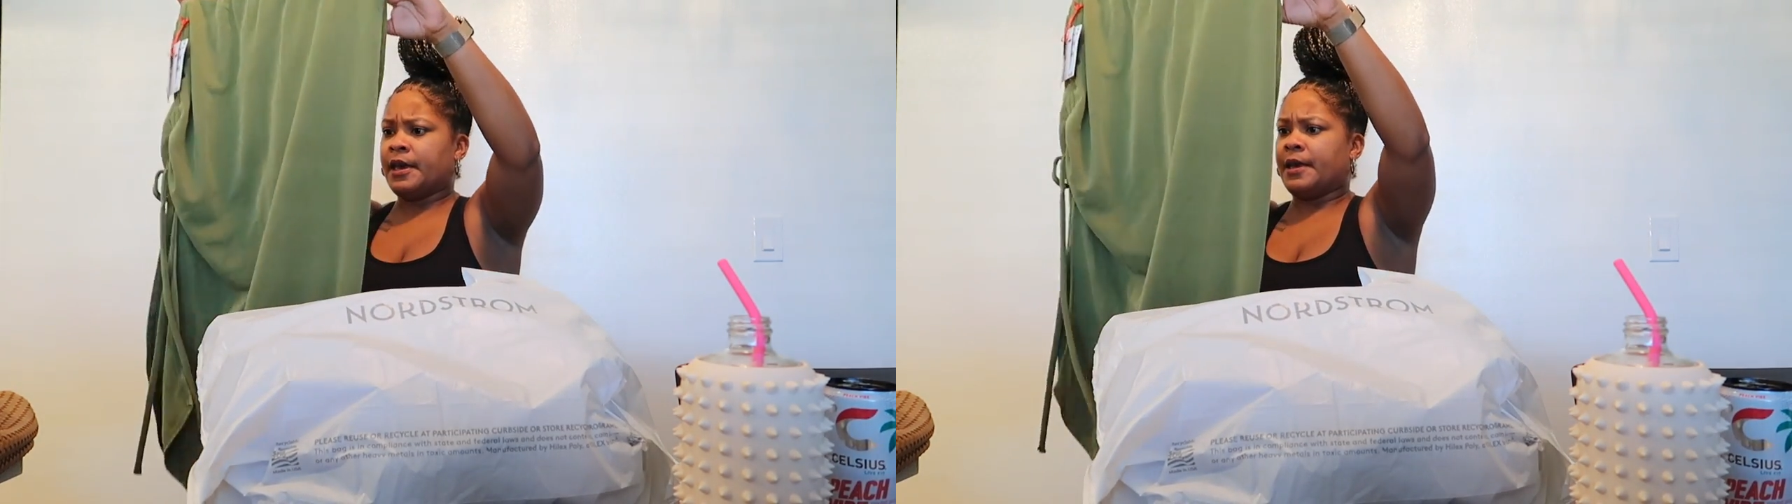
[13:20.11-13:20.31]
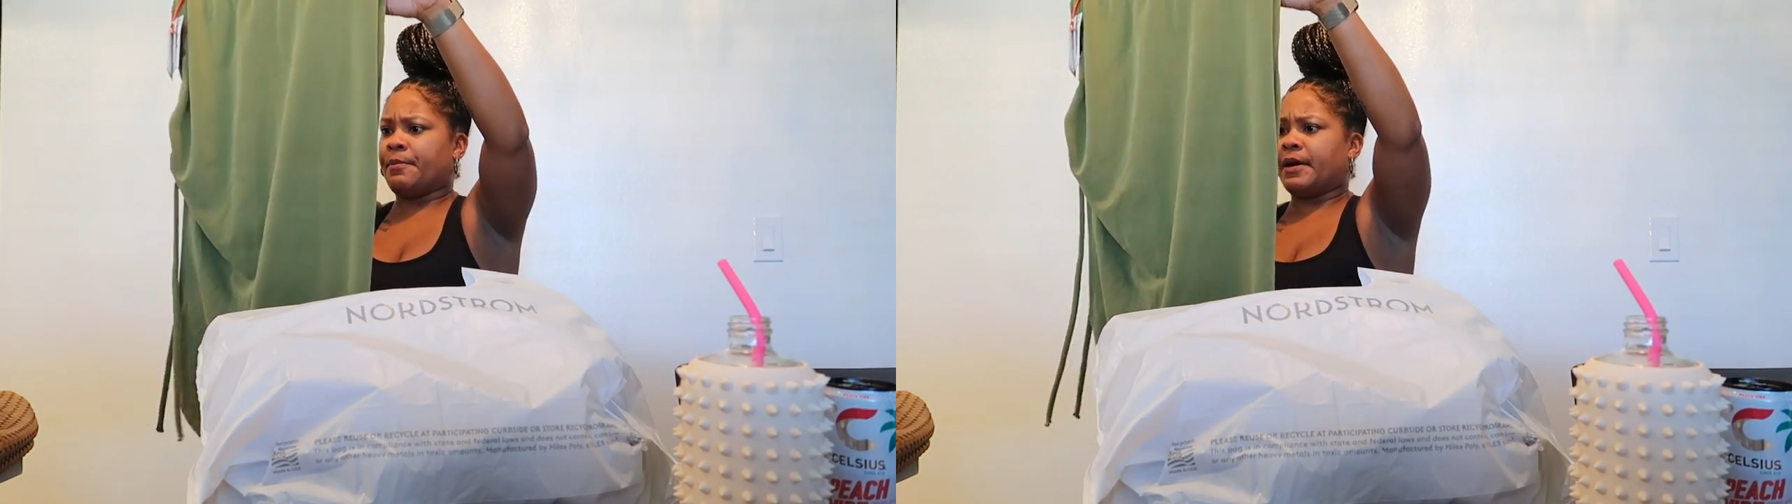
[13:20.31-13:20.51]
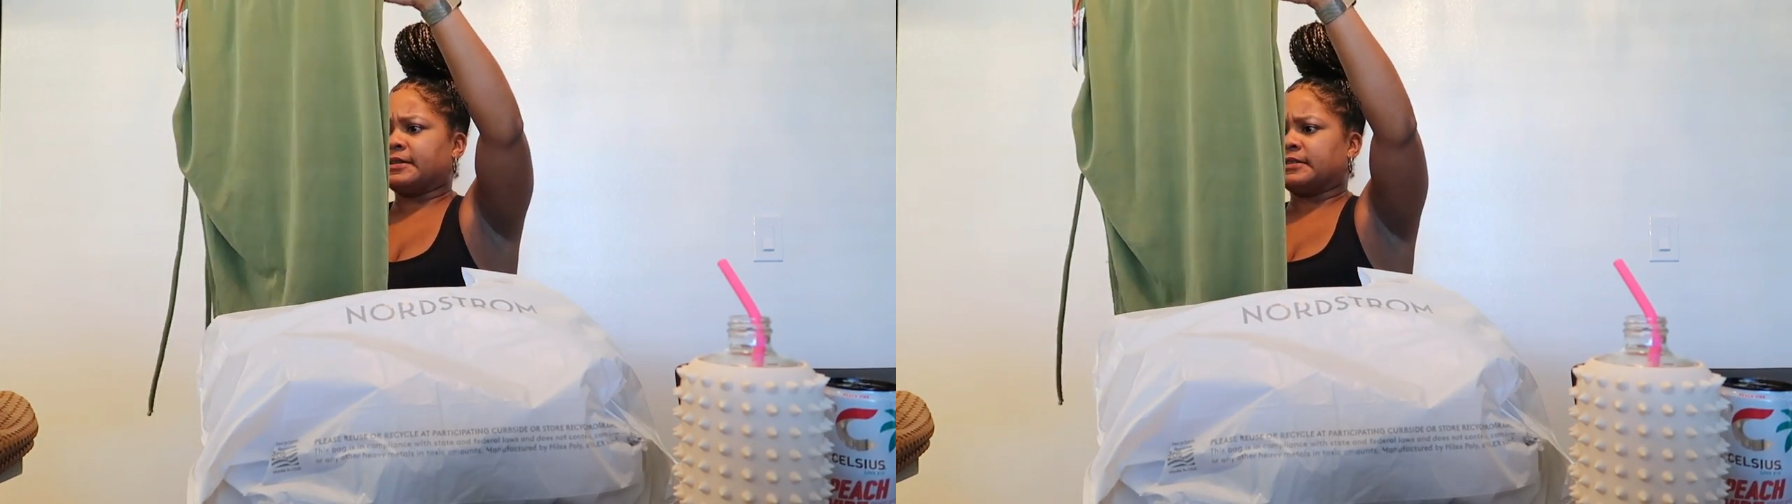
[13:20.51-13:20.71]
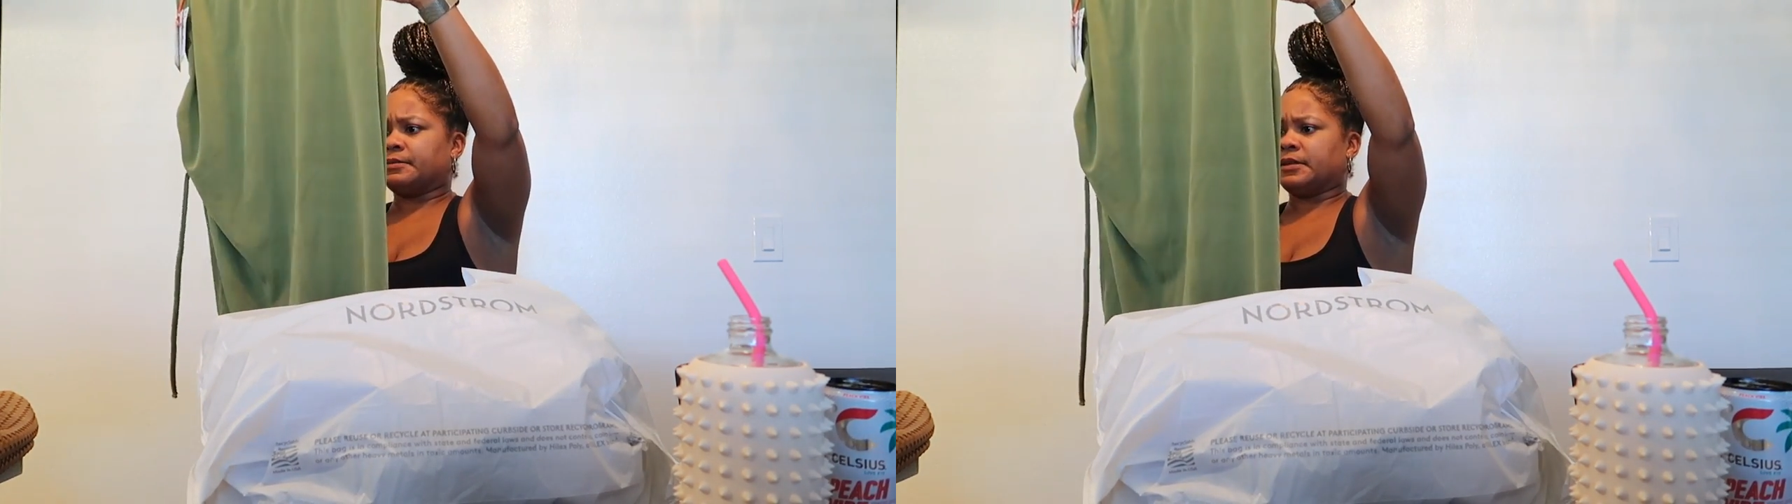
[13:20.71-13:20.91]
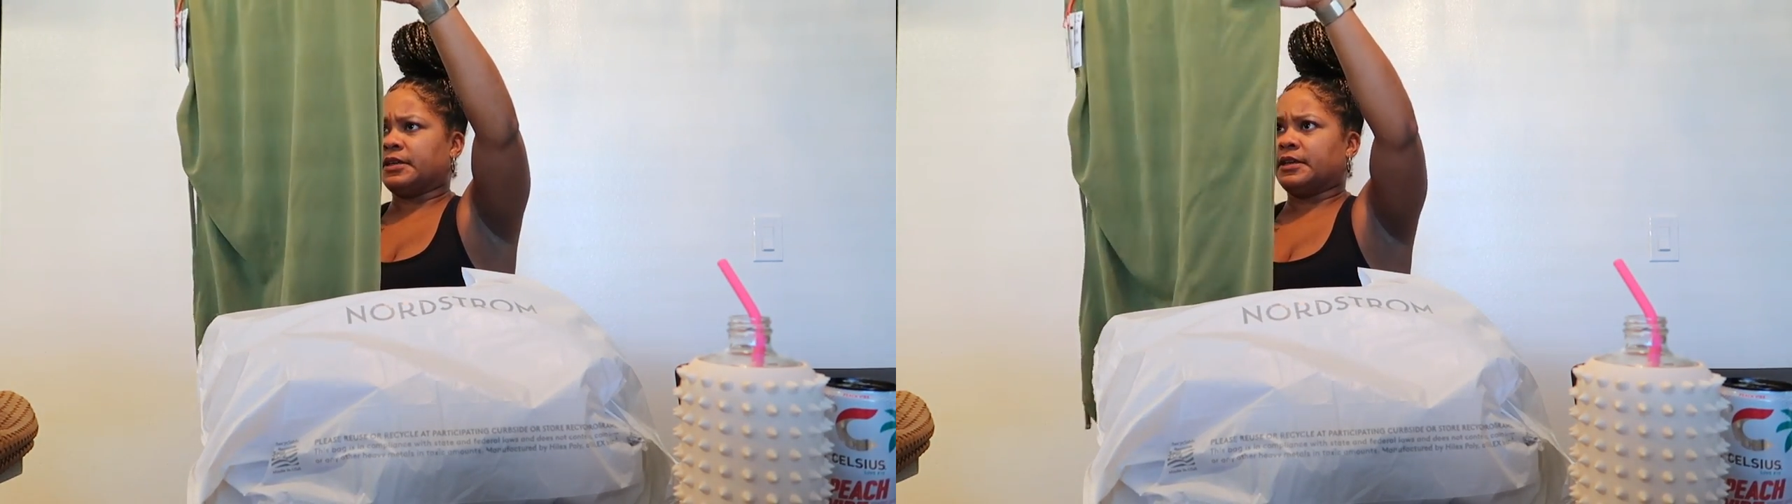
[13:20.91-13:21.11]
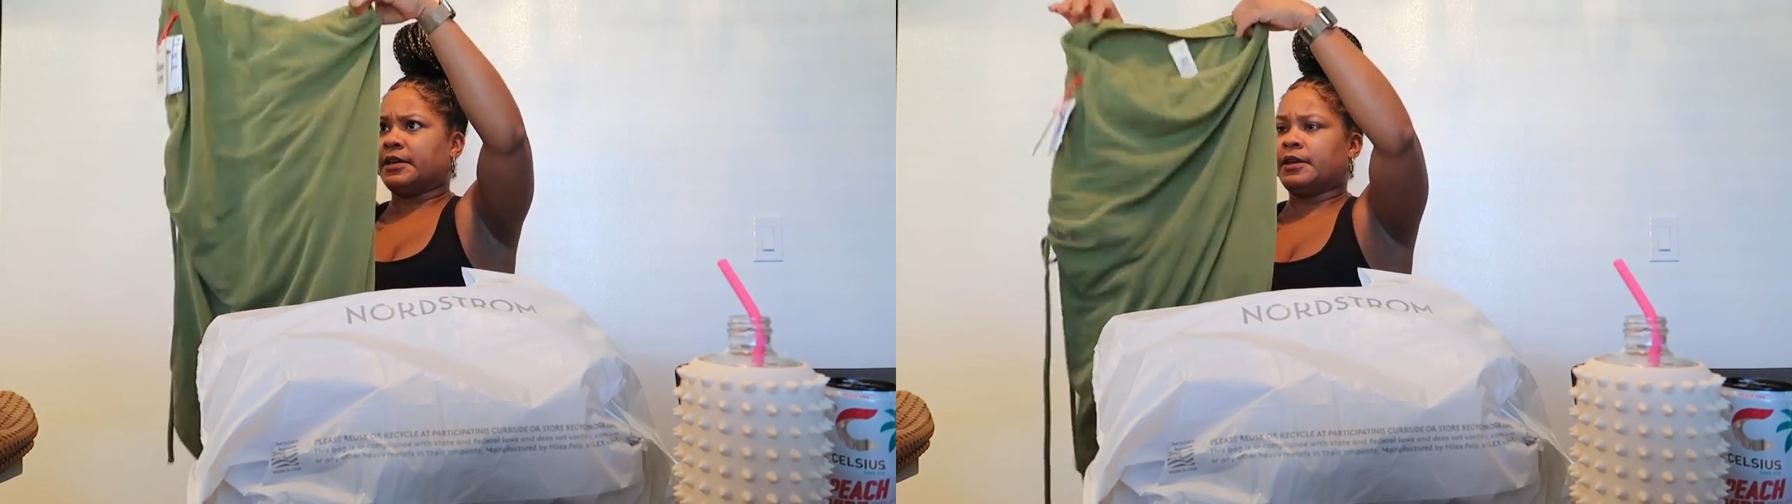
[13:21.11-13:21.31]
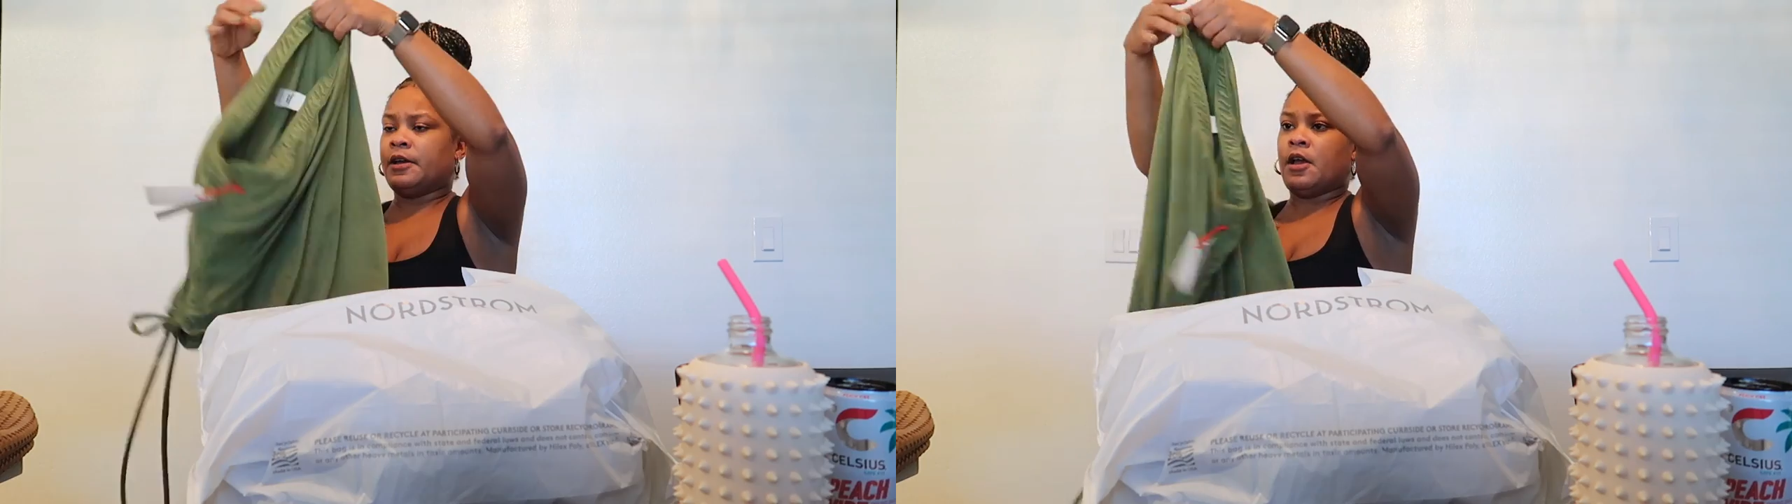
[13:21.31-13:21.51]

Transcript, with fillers: and possibly